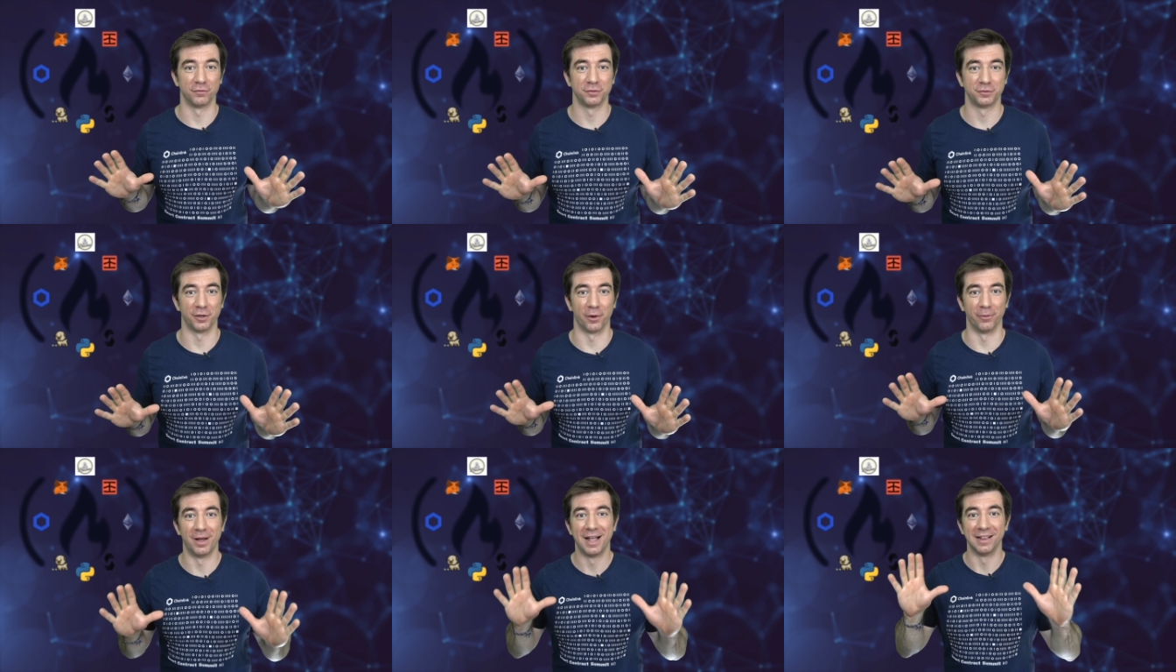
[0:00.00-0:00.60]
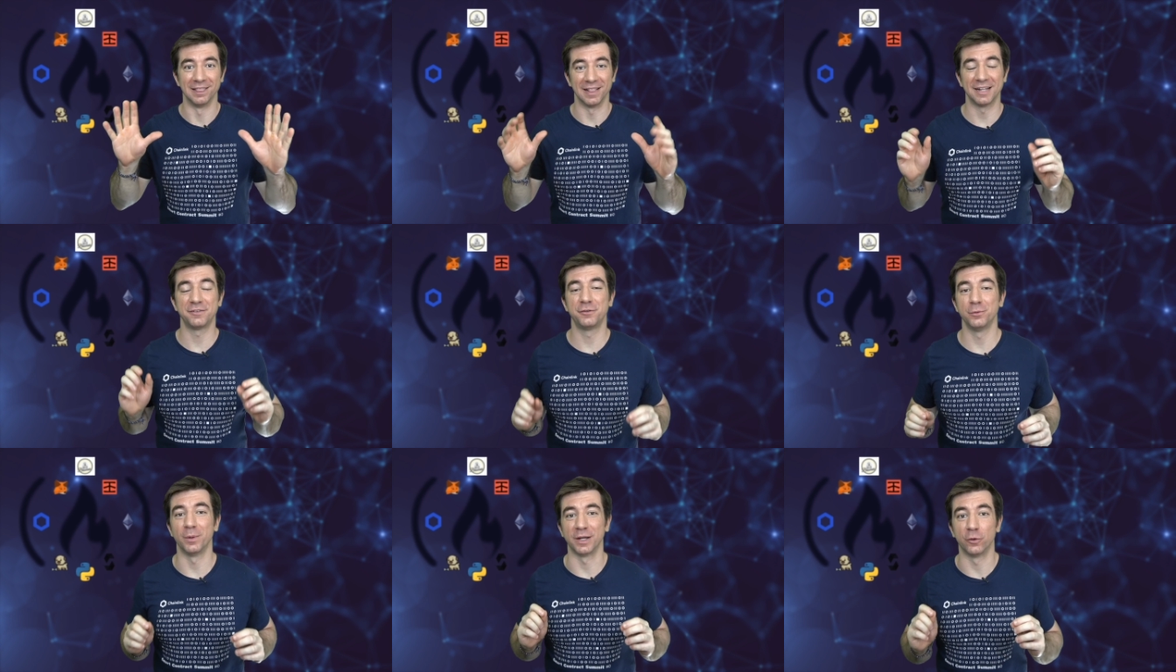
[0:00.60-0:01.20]
So let's
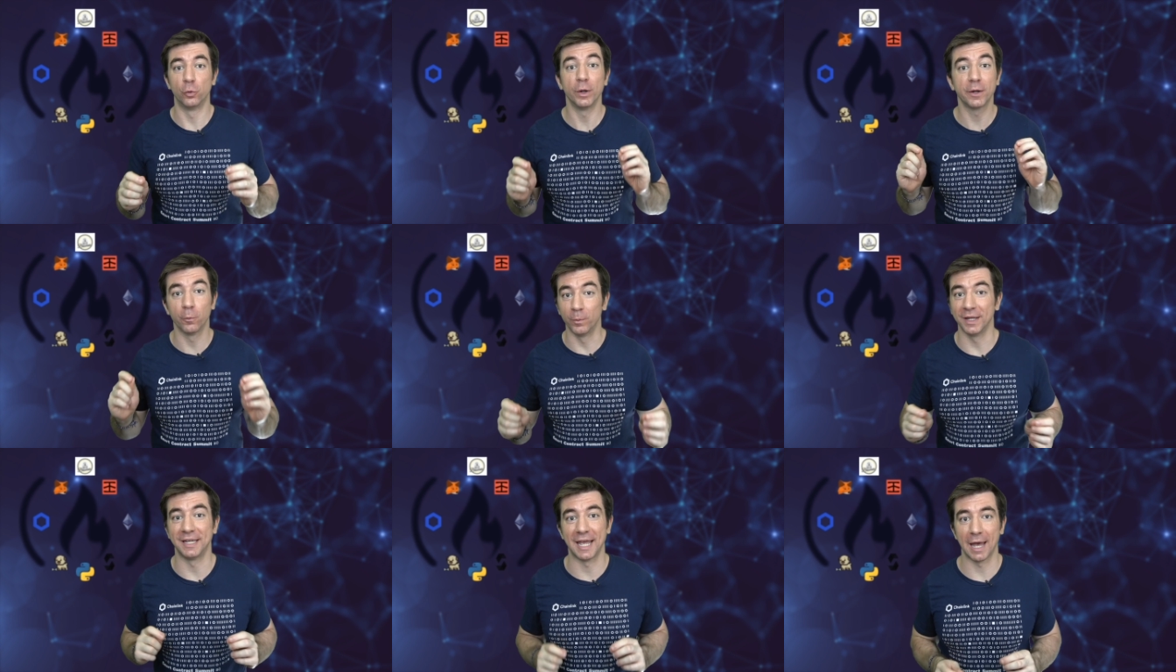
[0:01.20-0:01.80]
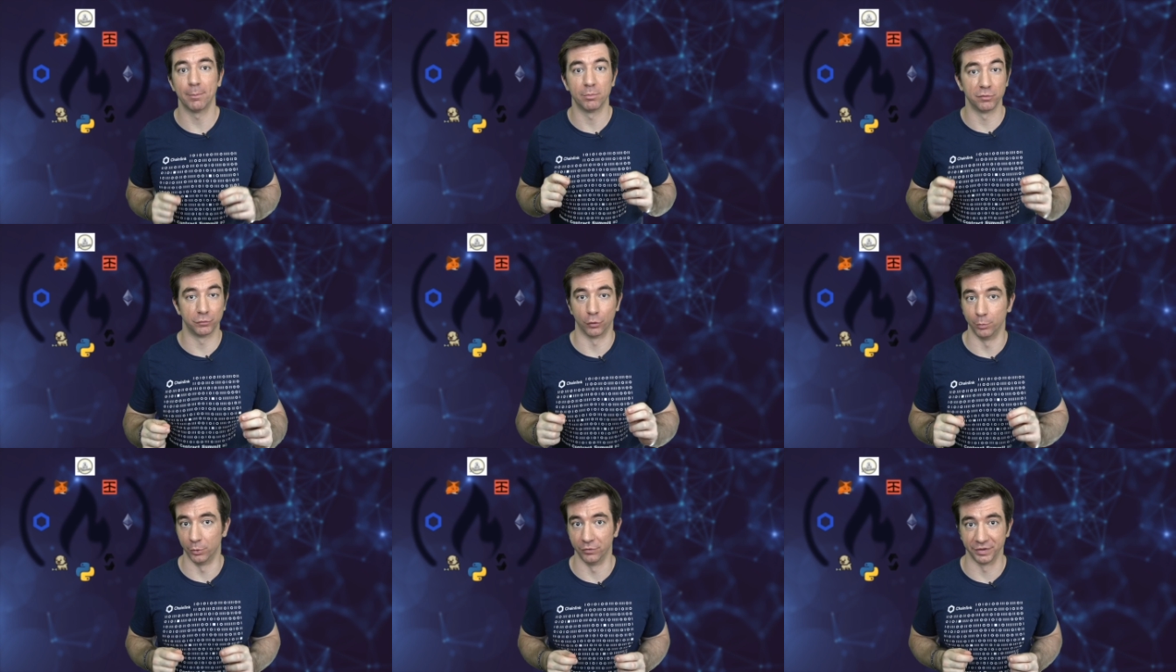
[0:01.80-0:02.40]
do a quick recap
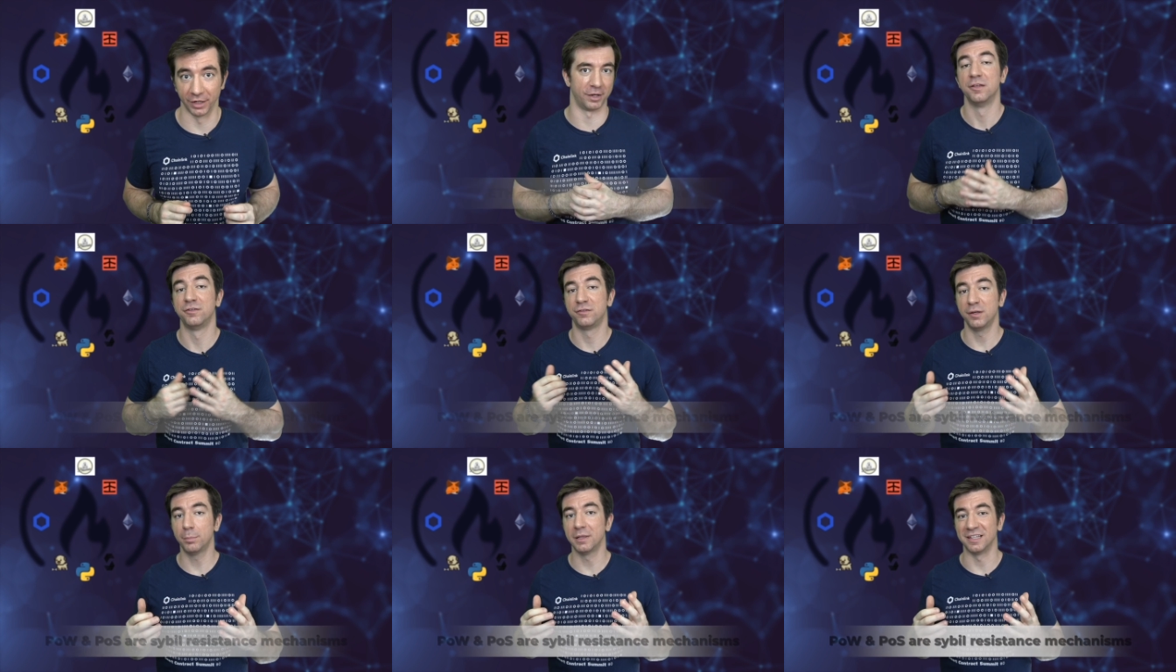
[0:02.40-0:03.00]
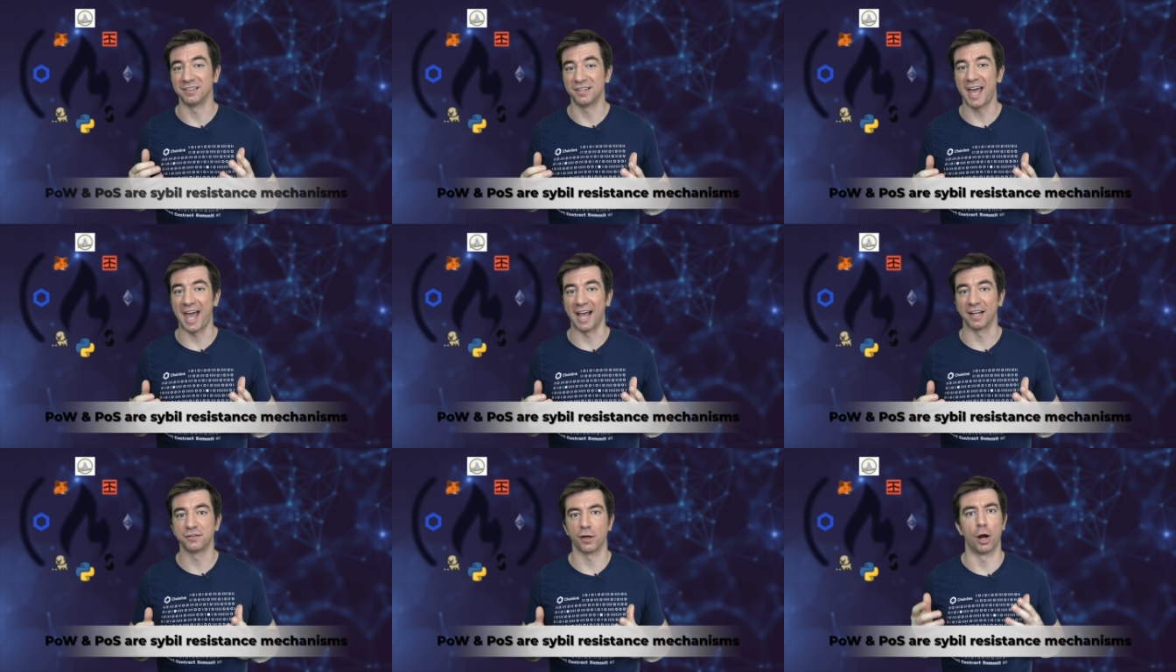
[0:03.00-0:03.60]
before moving on. Sybil
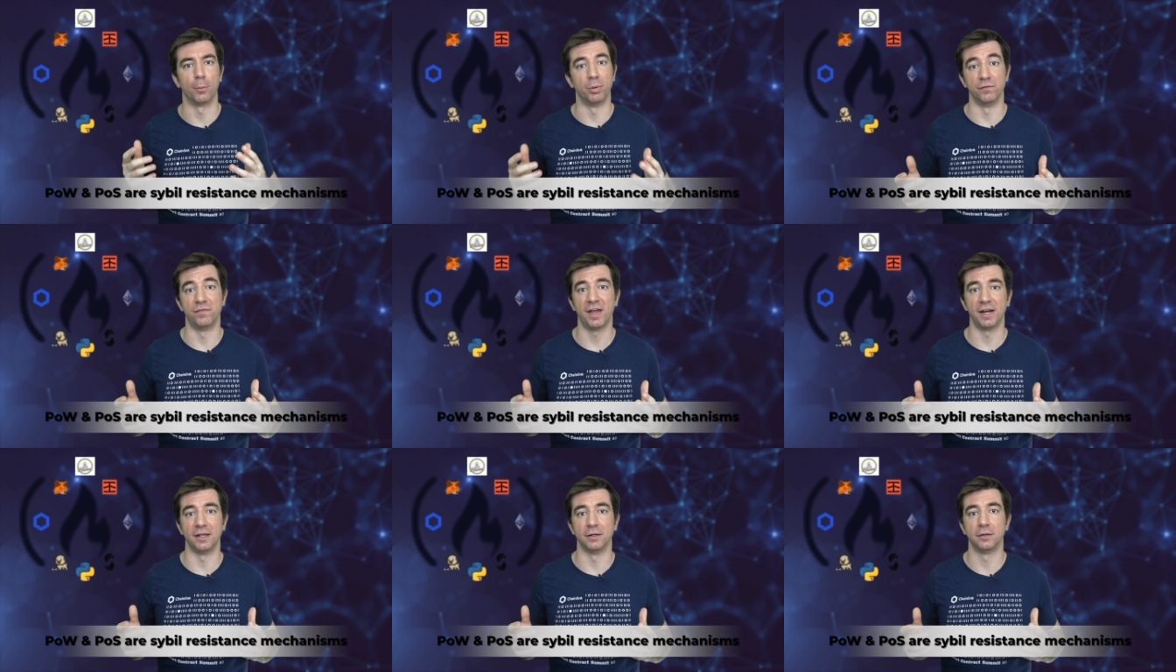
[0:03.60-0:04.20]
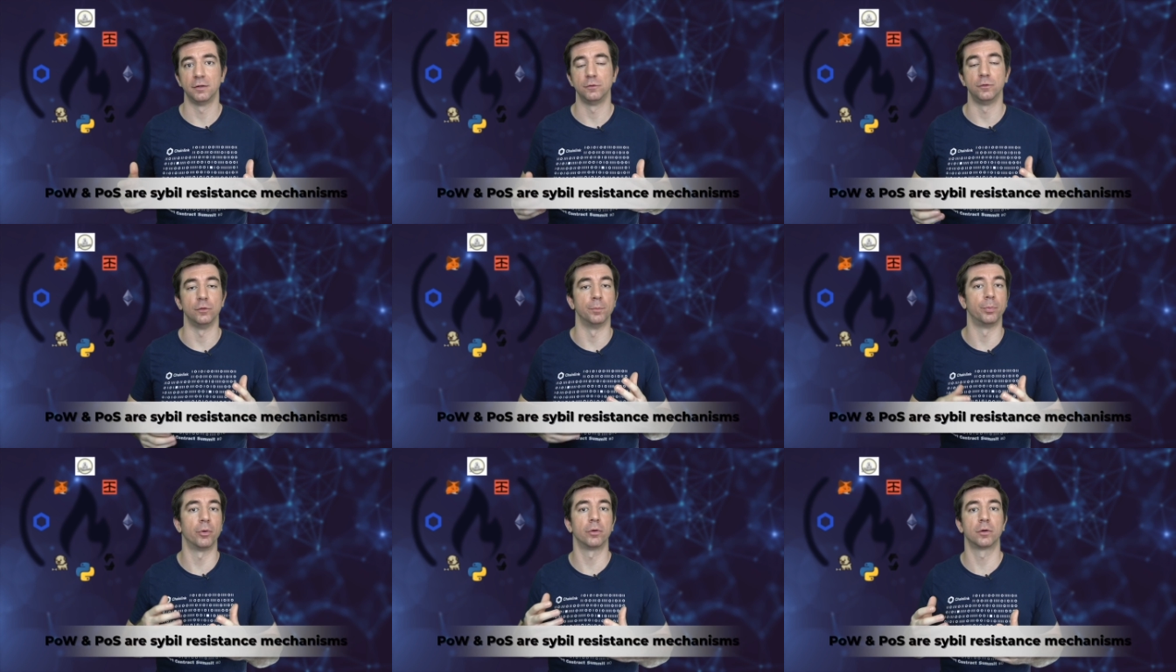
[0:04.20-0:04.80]
attacks are prevented due to
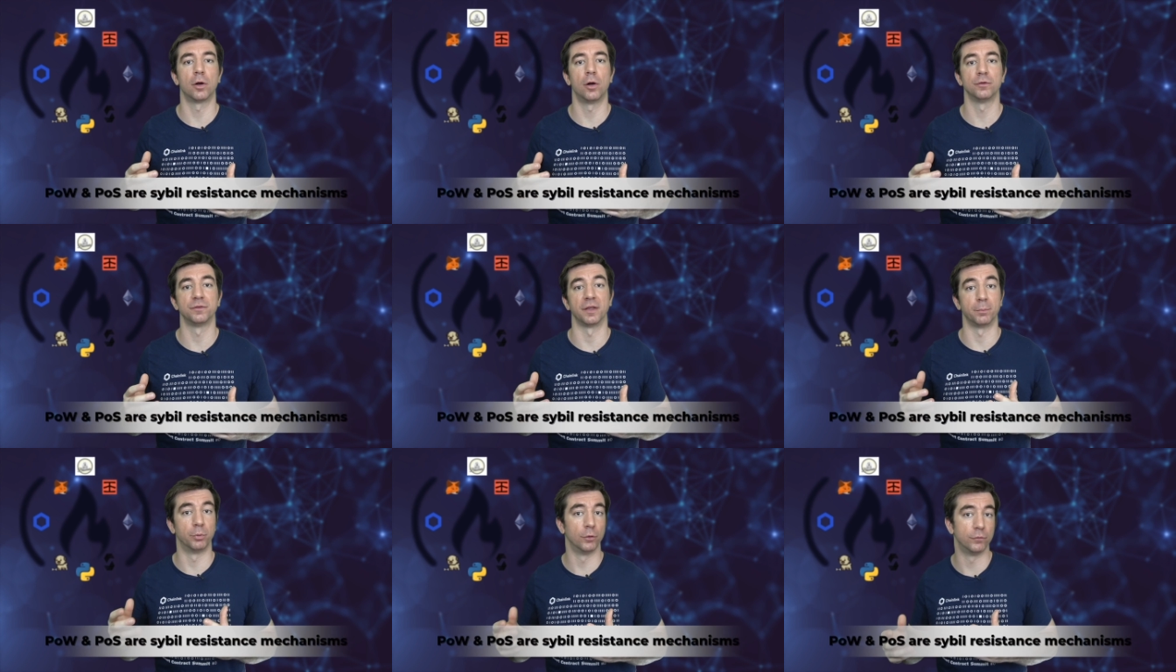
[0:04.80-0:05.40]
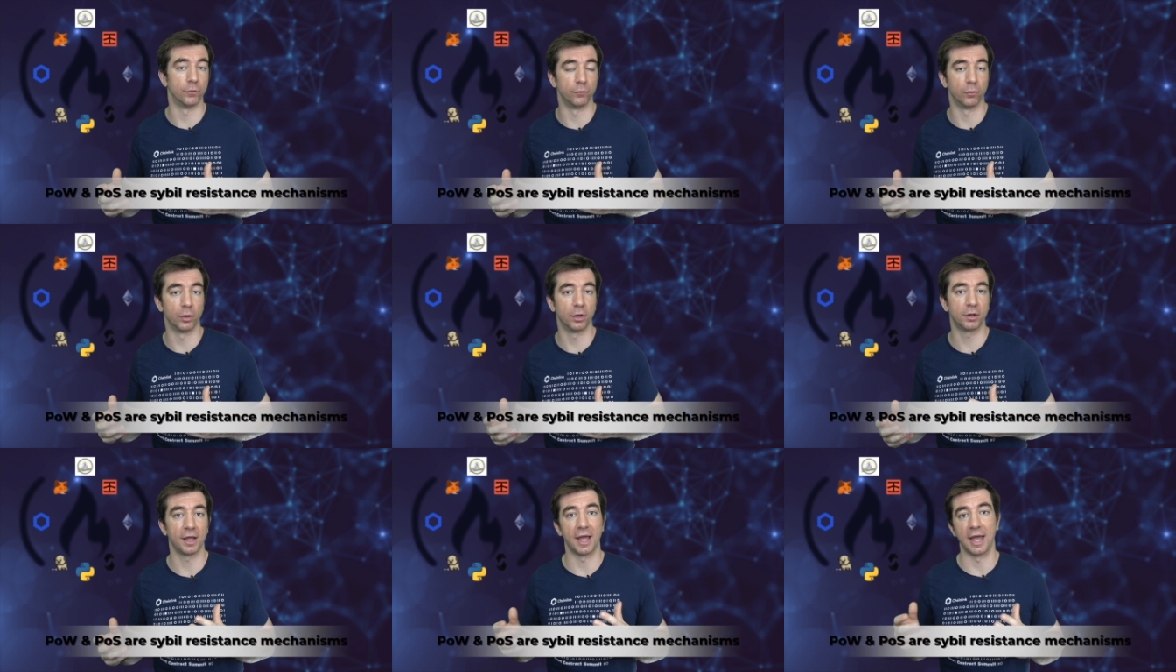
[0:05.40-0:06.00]
protocols like proof of
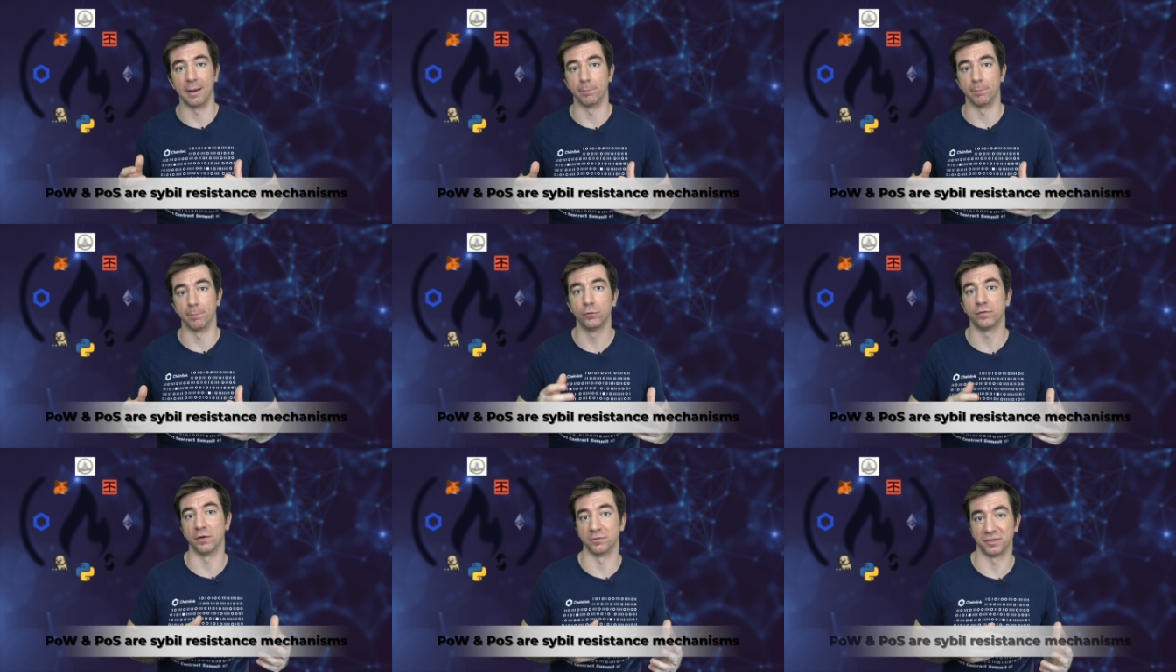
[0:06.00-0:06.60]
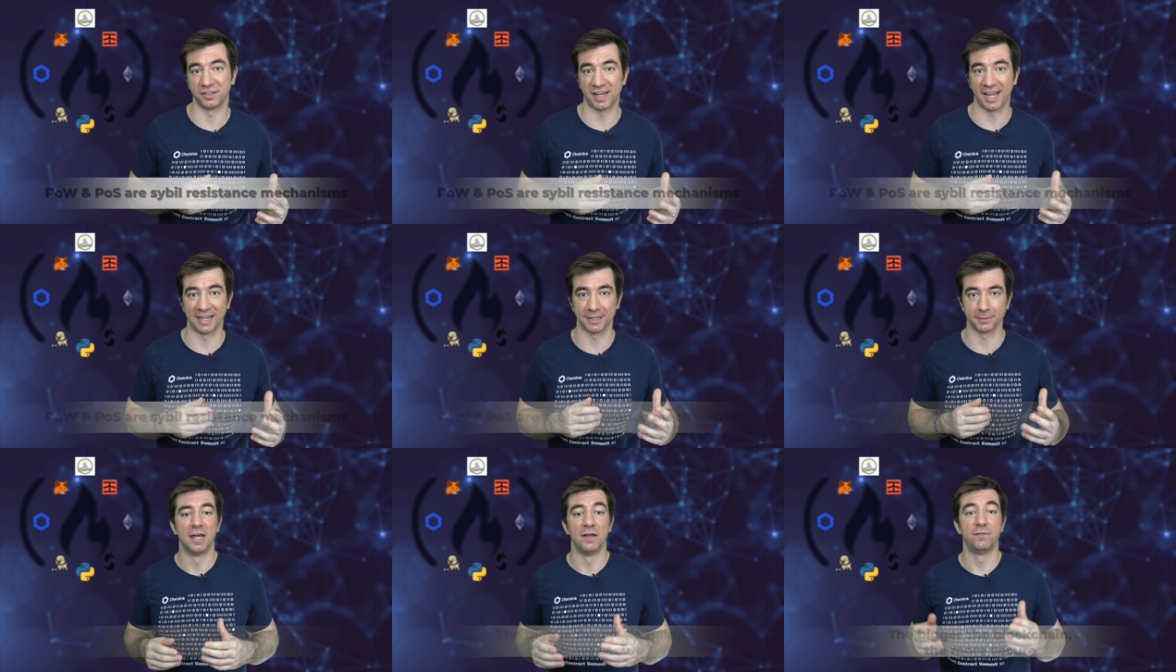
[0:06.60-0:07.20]
work and proof of stake.